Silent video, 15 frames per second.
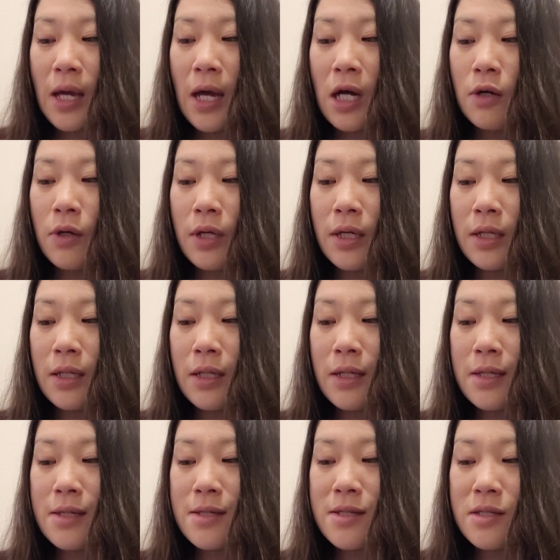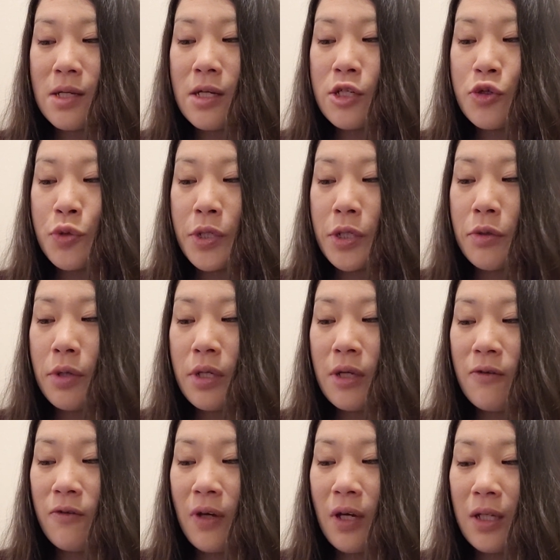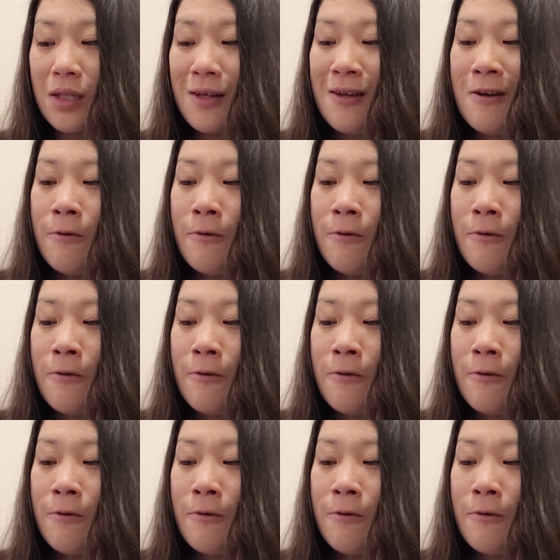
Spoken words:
how it is a triggering effect,